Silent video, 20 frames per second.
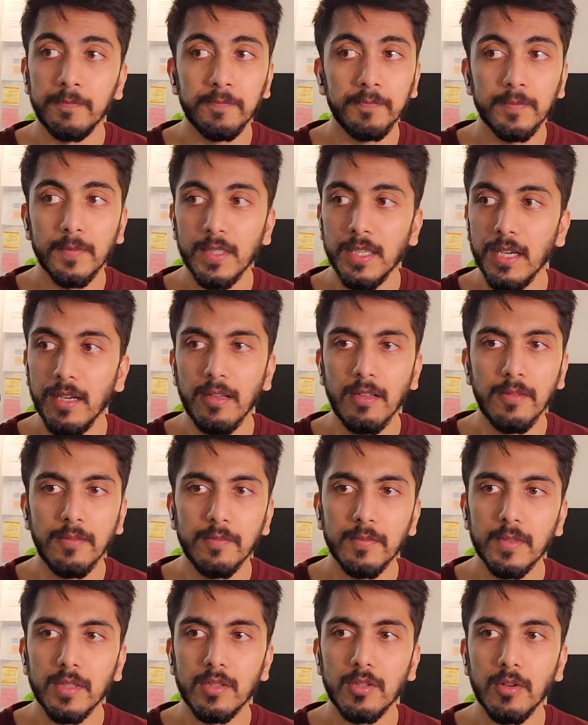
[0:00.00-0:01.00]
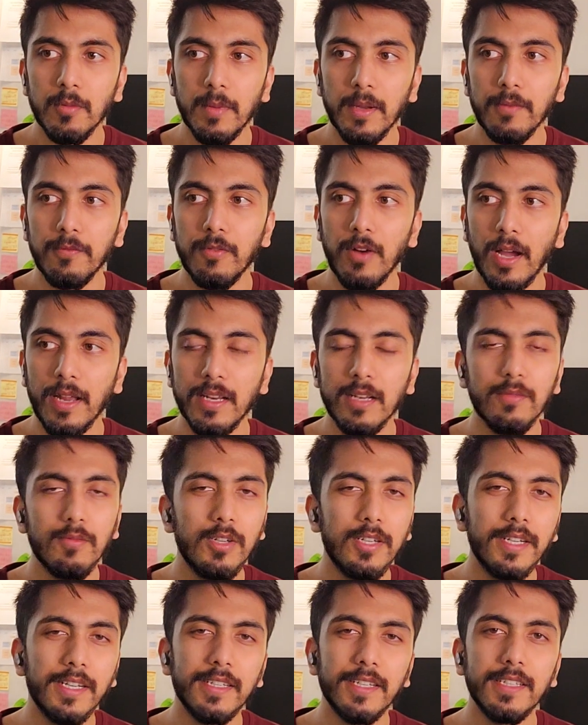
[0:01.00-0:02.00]
yeah. So my final
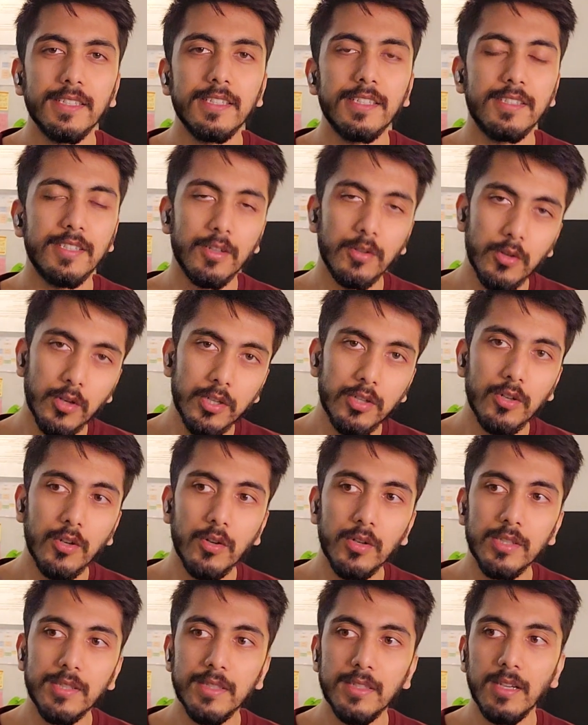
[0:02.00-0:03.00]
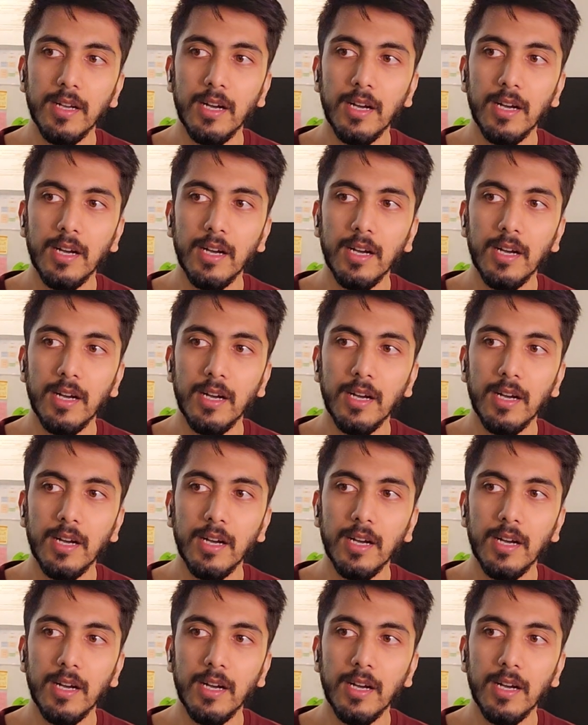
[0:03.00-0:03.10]
verdict is it's a good course.